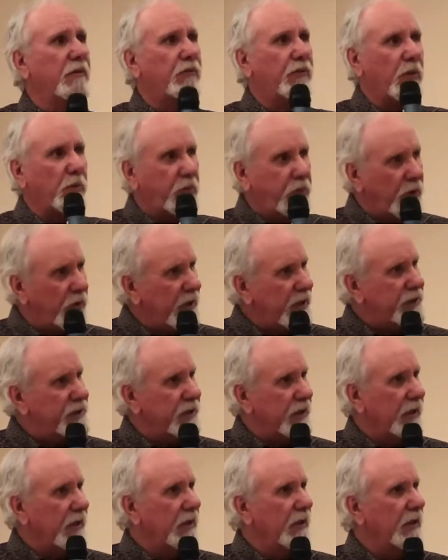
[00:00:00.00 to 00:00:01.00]
for
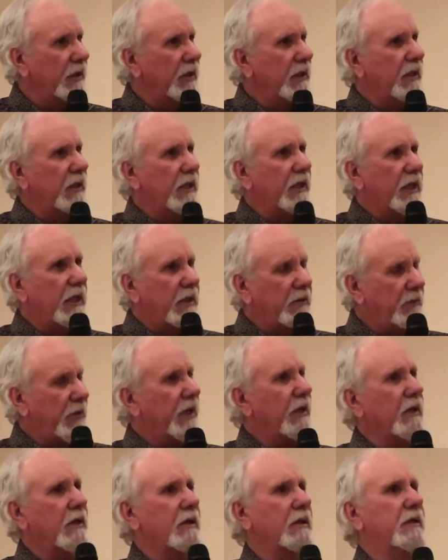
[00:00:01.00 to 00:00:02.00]
preaching in
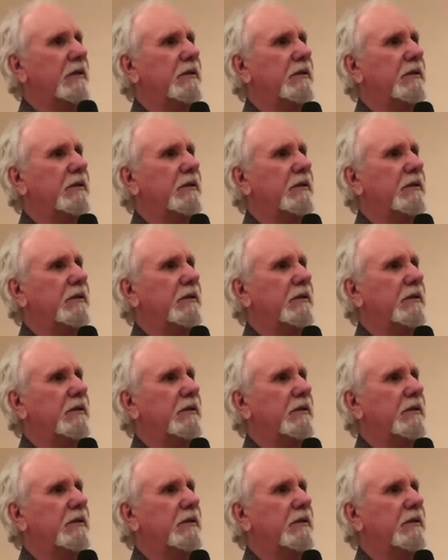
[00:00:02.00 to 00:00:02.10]
America.